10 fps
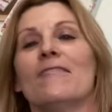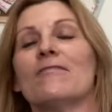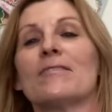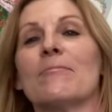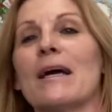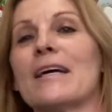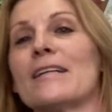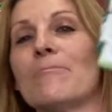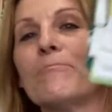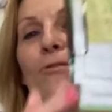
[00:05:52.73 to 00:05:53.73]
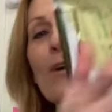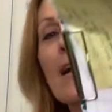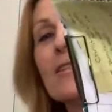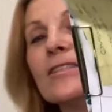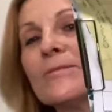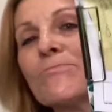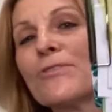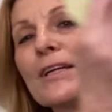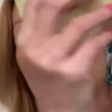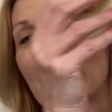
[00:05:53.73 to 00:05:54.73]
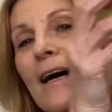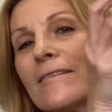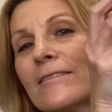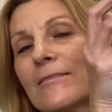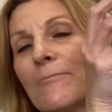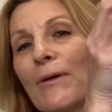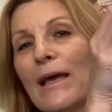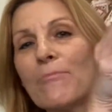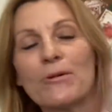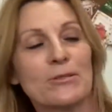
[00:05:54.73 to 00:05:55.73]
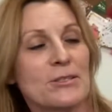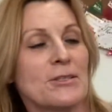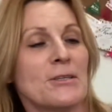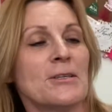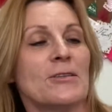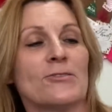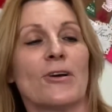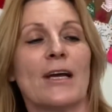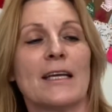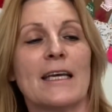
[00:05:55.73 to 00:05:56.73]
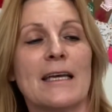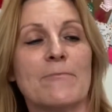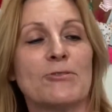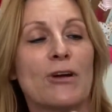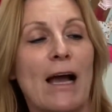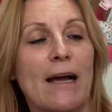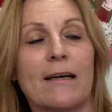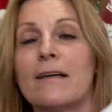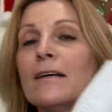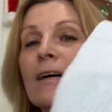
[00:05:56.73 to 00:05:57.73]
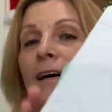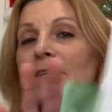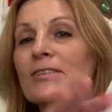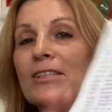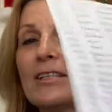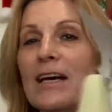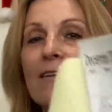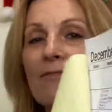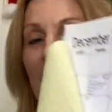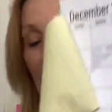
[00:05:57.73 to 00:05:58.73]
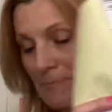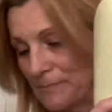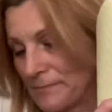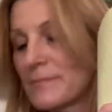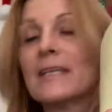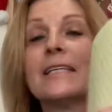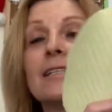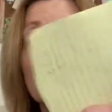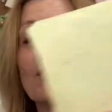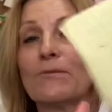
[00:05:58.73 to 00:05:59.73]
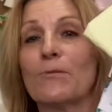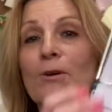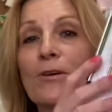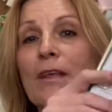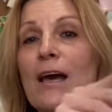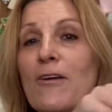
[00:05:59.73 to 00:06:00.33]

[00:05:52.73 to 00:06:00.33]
with my clipboard. I just printed out some papers trying to keep track of stuff. And it doesn't work that